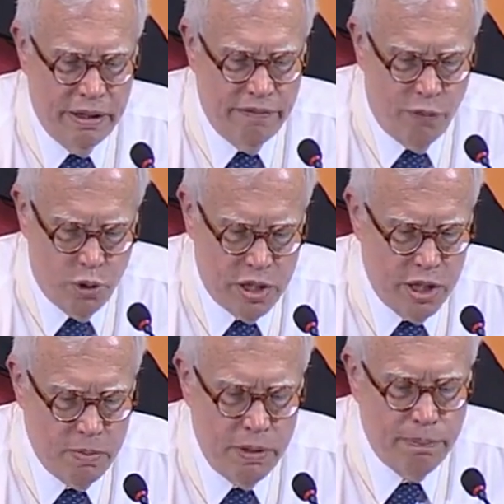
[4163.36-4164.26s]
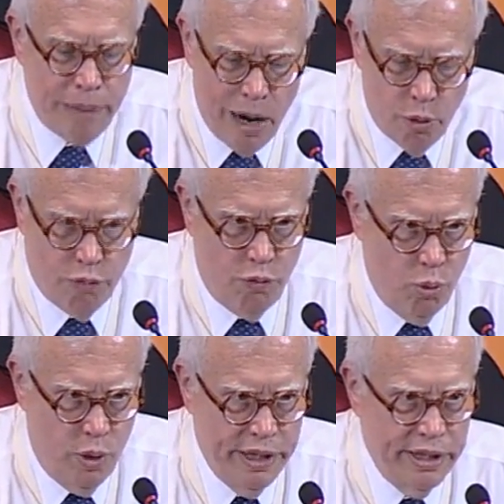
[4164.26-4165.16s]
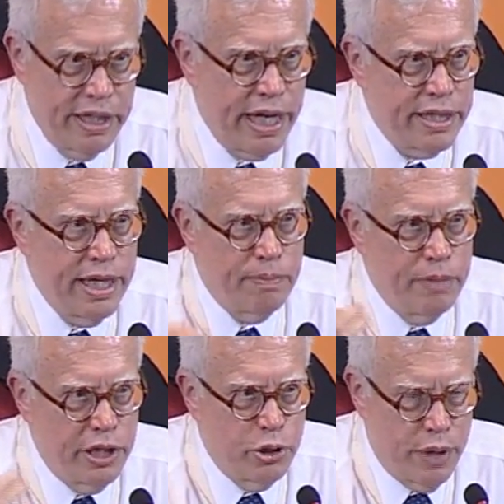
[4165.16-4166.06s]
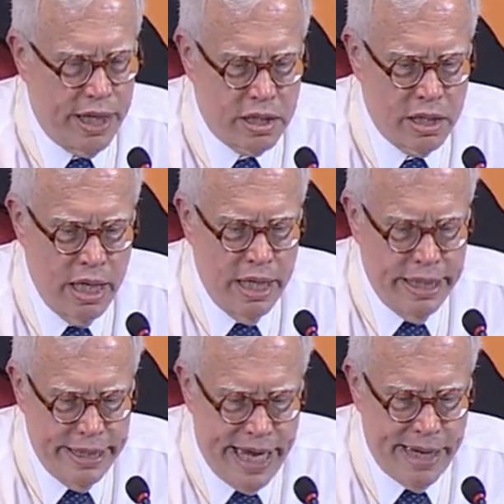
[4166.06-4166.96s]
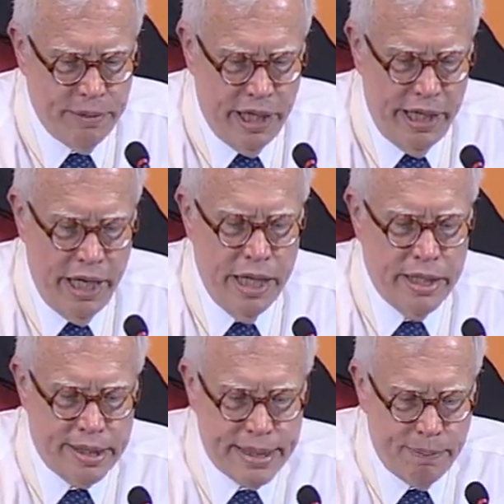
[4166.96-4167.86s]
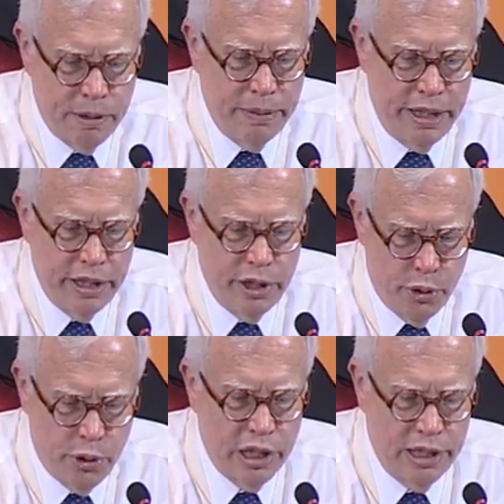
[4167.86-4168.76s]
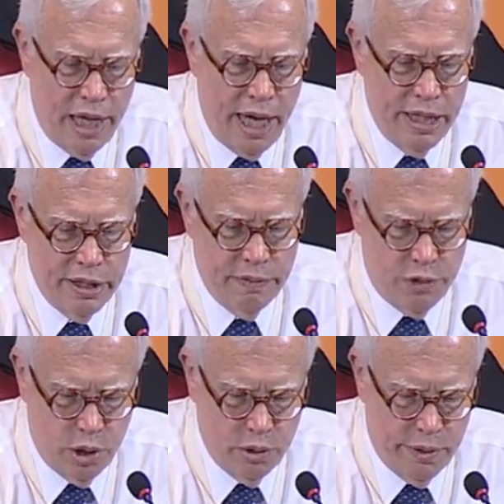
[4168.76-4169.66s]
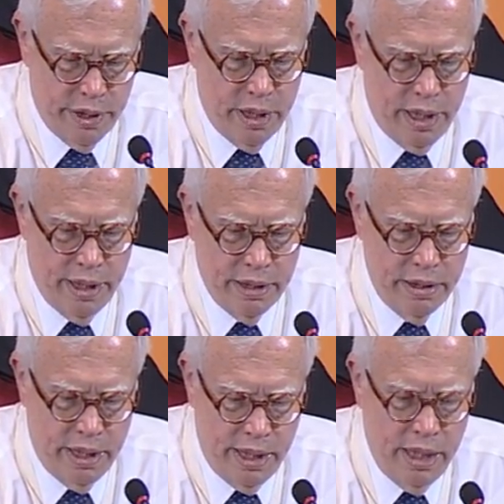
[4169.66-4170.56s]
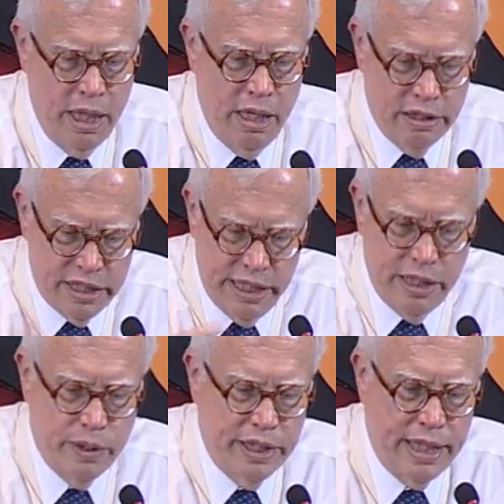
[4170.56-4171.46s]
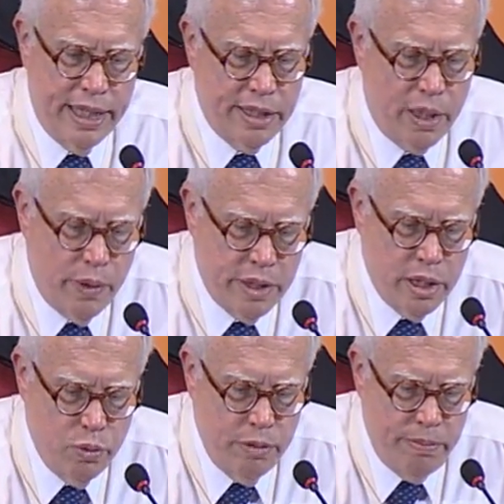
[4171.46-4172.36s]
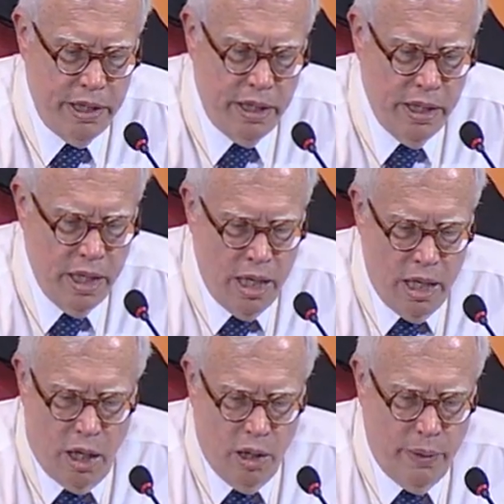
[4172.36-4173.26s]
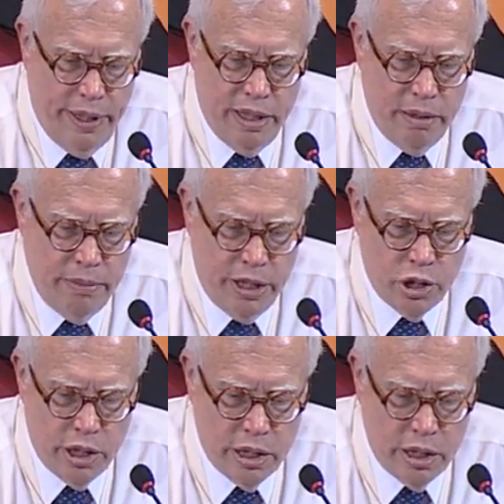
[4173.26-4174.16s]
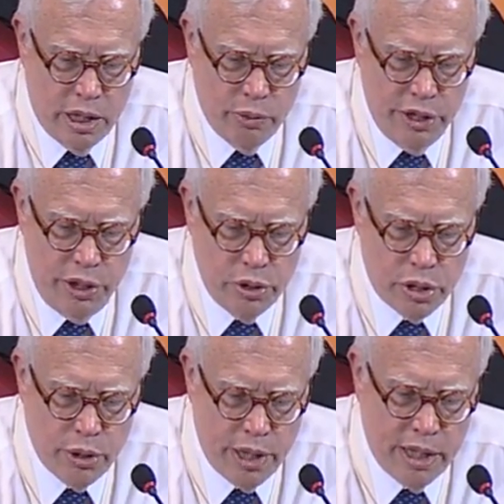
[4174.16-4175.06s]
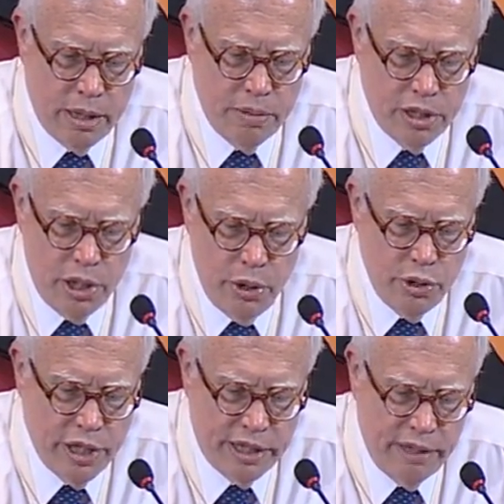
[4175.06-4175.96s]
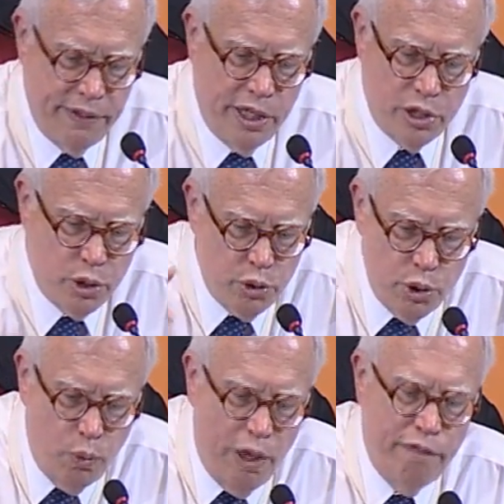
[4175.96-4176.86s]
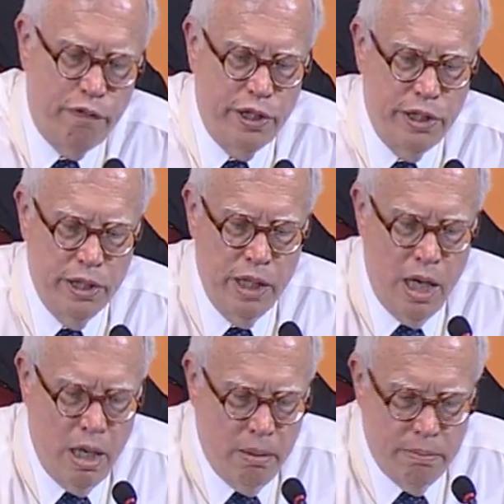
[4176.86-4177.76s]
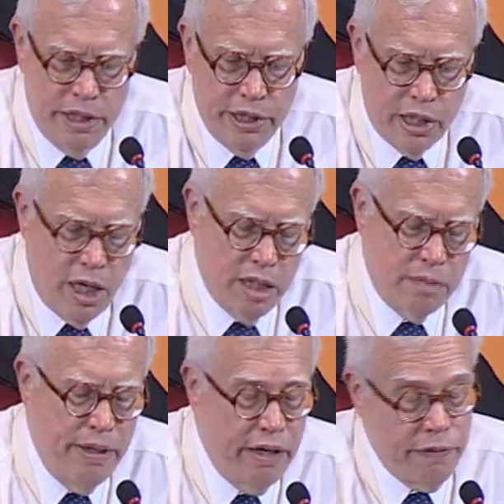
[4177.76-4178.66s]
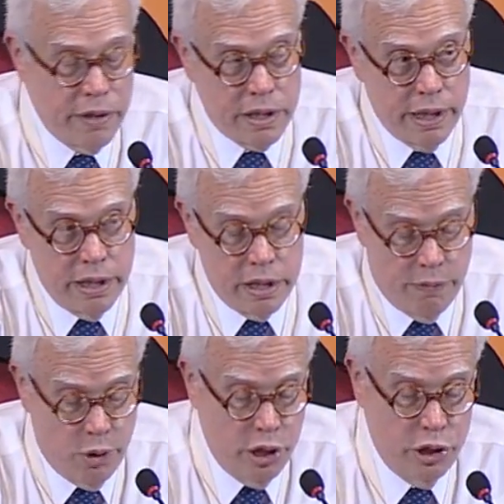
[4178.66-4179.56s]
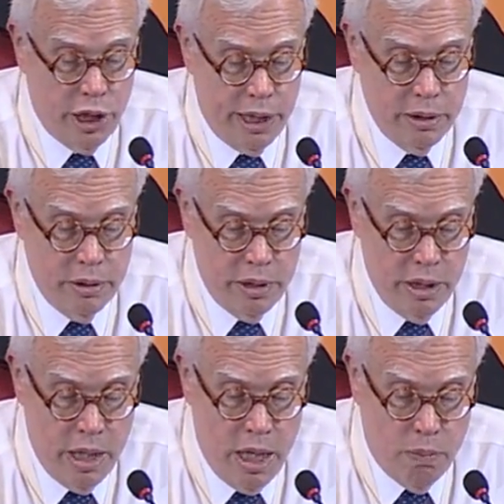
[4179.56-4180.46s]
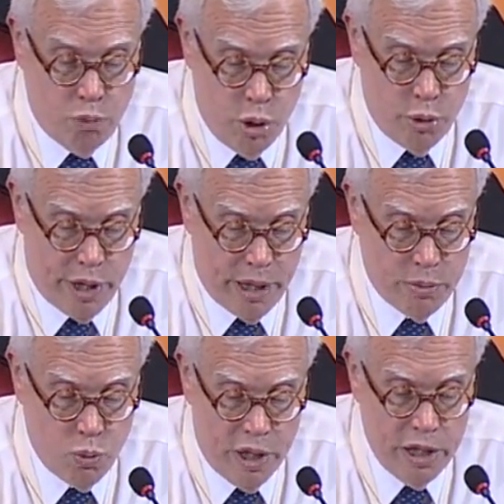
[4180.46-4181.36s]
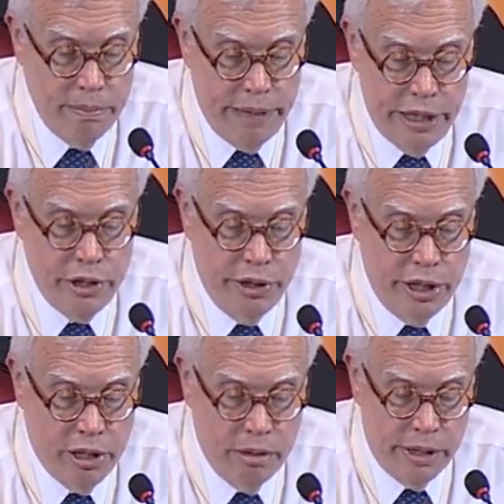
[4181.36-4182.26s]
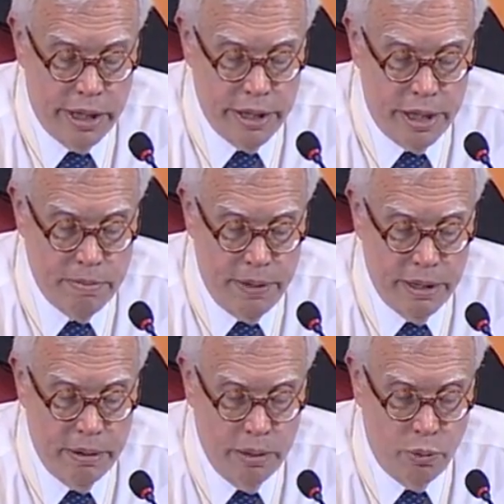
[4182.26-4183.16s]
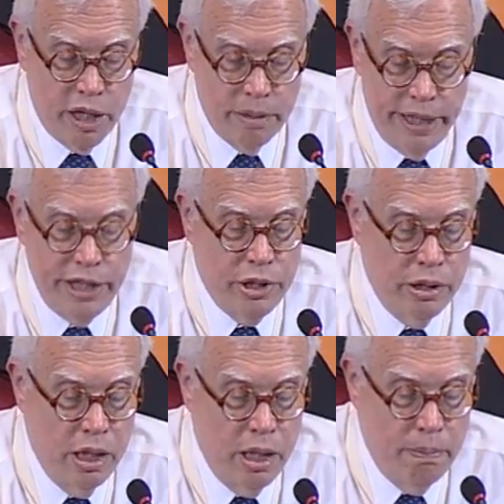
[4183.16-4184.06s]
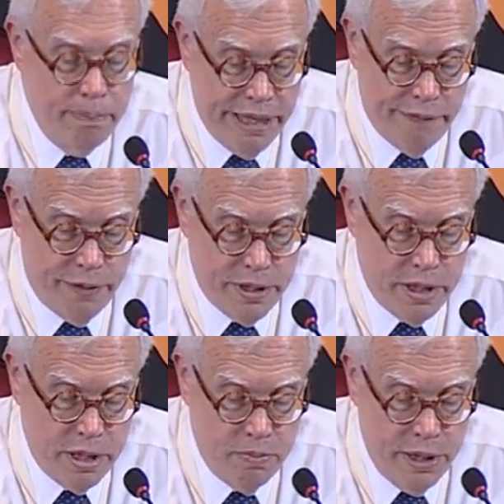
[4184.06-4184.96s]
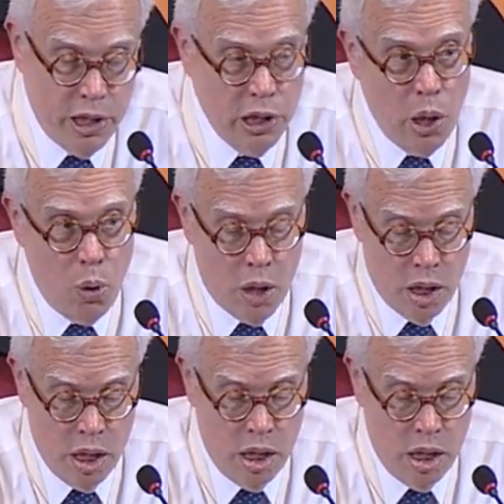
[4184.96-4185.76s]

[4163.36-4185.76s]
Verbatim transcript: forces, but a powerful one that has not been addressed, namely supplementing the early lives of children and uh, seeing what the consequences would be. Although I didn't mention it, uh, reduced crime is a huge activity. I showed you one figure, but in the cost benefit studies of early childhood, programs, one of the major determinants has been the, one of the major benefits has been the lower